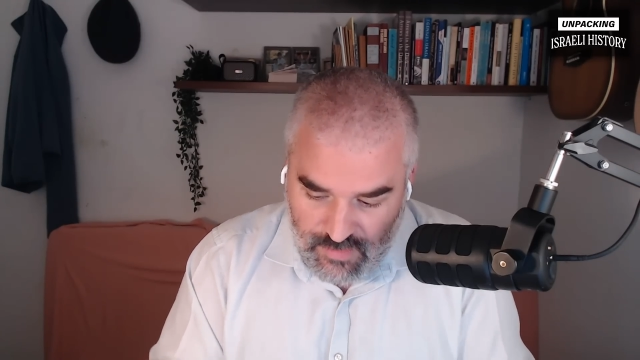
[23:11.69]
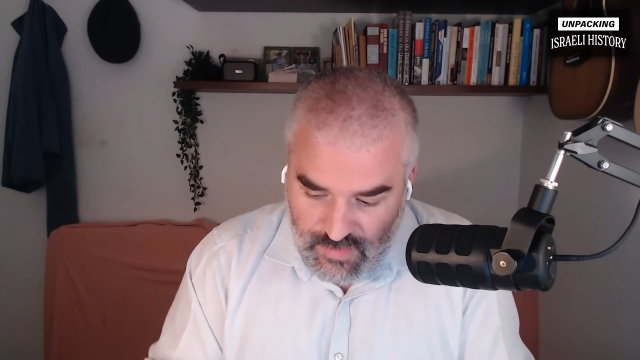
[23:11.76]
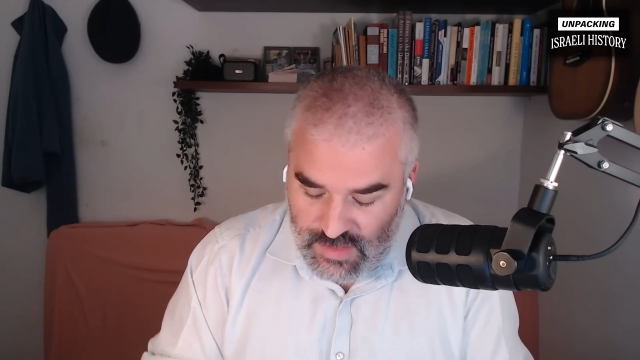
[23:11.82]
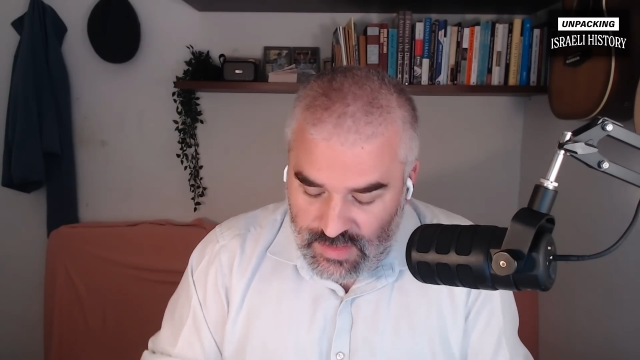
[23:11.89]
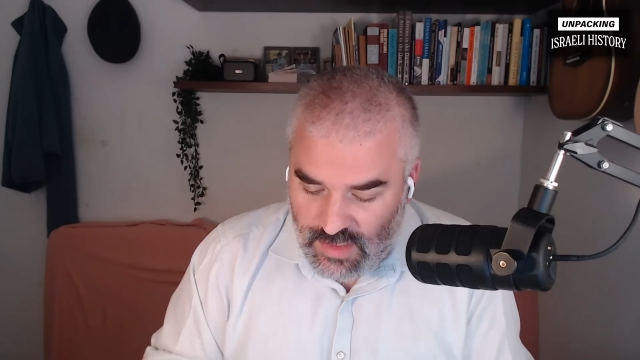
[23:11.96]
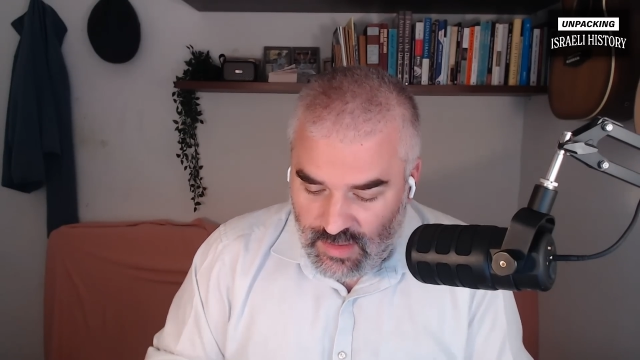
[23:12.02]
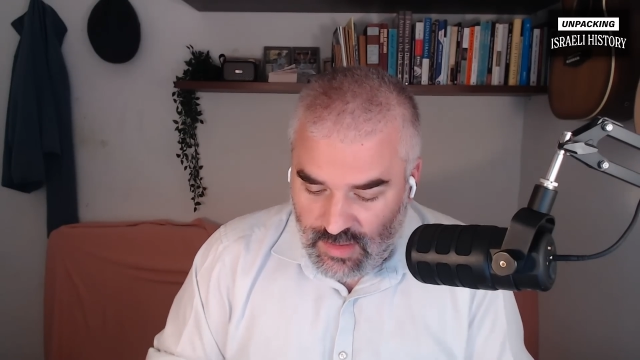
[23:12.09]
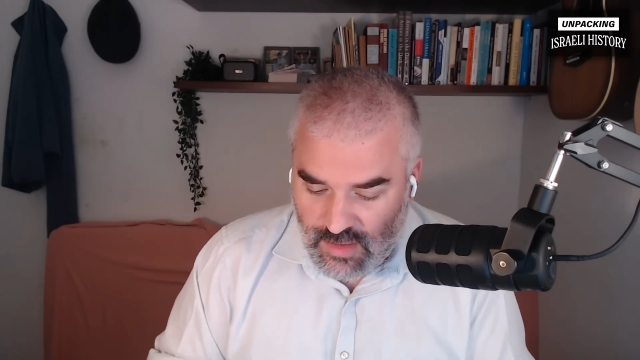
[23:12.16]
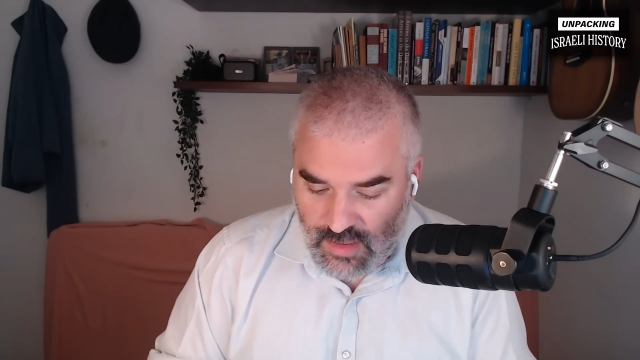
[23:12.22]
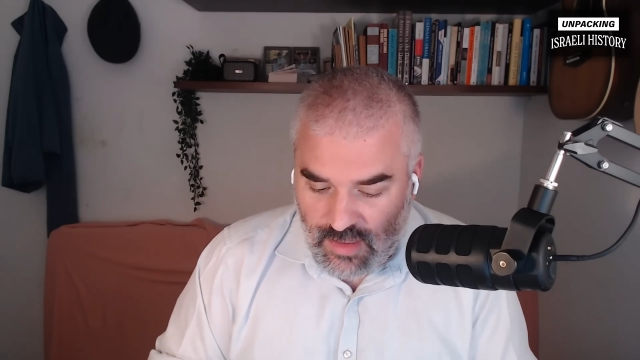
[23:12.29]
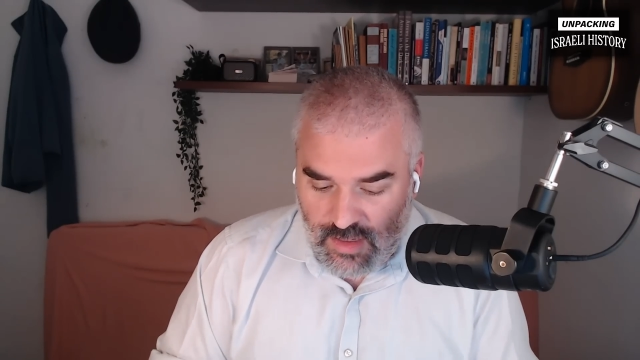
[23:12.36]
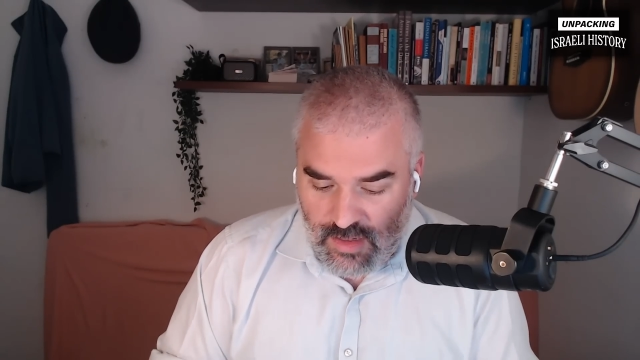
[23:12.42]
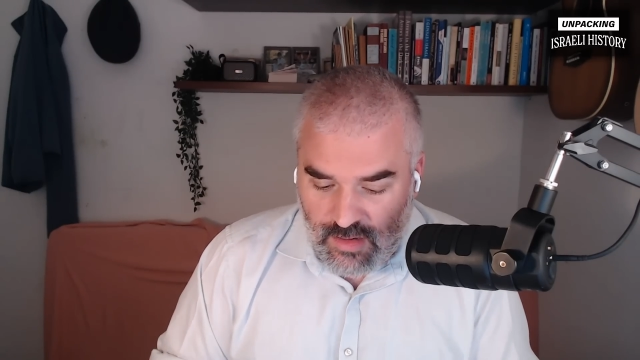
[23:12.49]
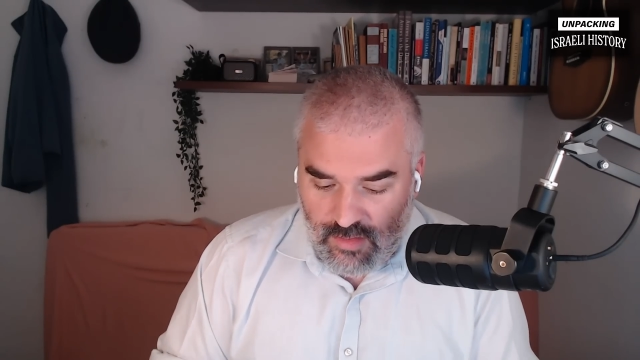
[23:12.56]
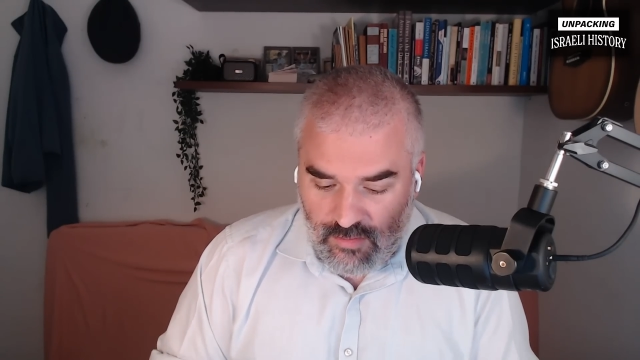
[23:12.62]
is a
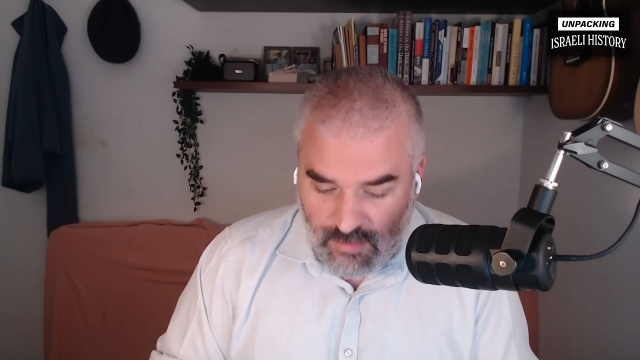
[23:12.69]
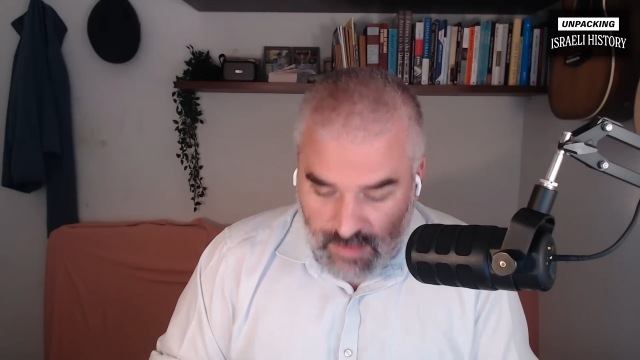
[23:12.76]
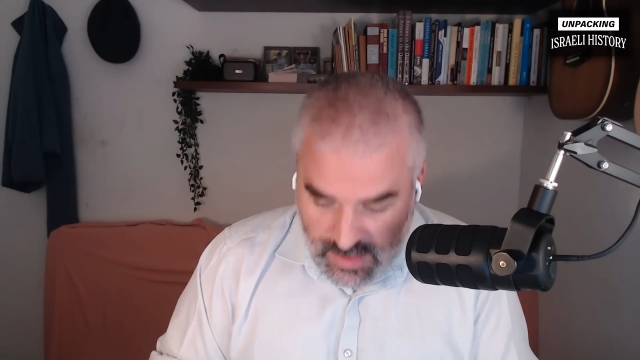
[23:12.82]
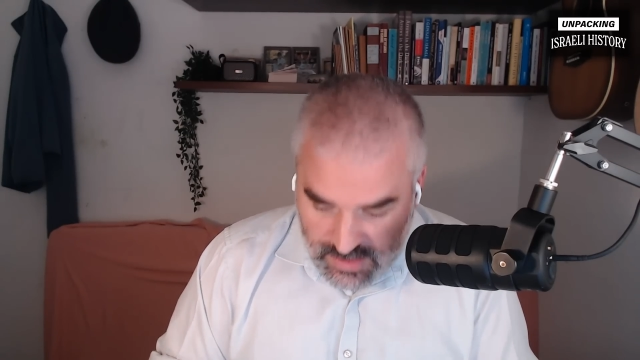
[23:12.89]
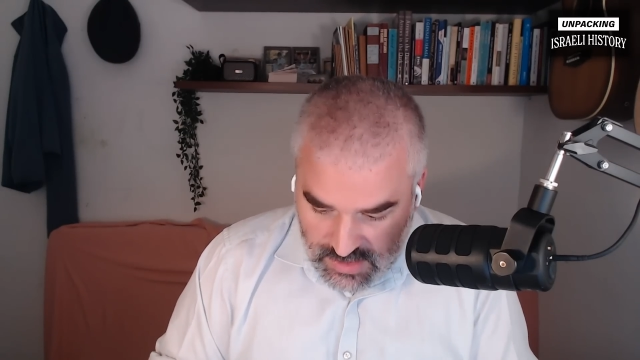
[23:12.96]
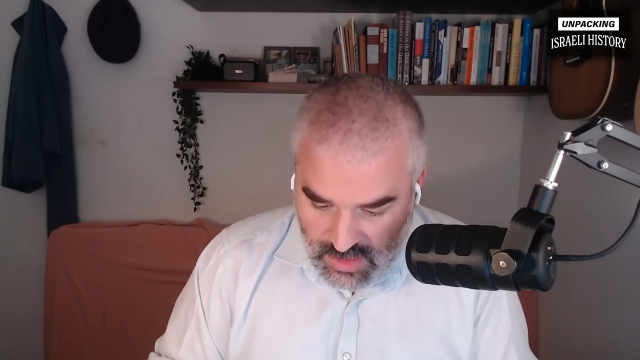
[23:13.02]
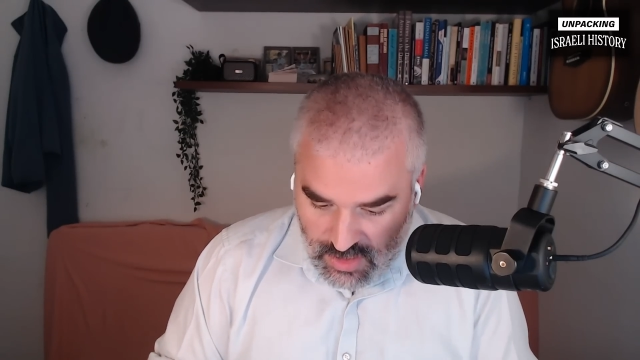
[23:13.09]
rescue